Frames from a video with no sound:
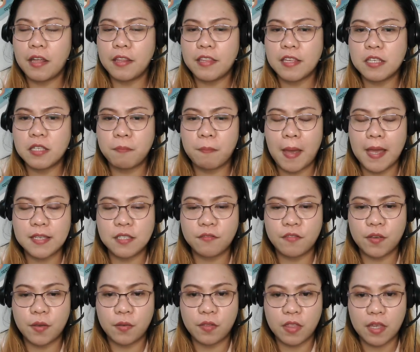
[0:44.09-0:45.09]
this past
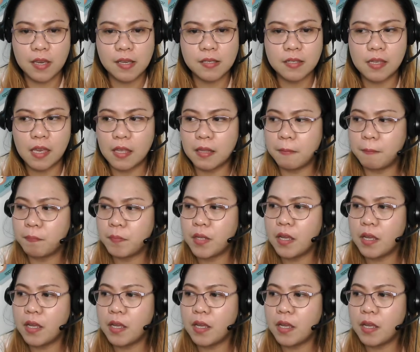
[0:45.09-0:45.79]
few days and